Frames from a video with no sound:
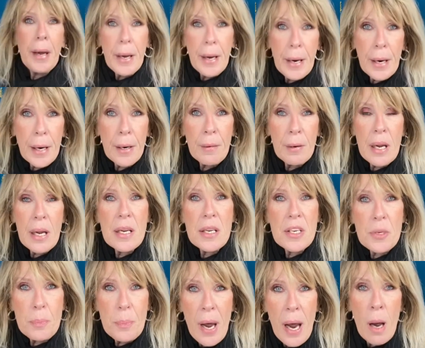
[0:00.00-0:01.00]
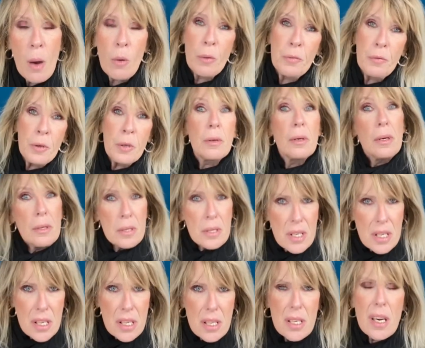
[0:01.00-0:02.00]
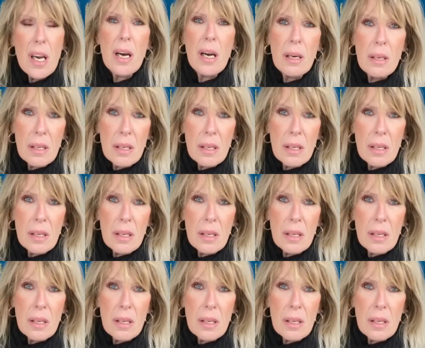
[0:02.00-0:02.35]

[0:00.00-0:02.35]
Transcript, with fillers: Harry is powerful still,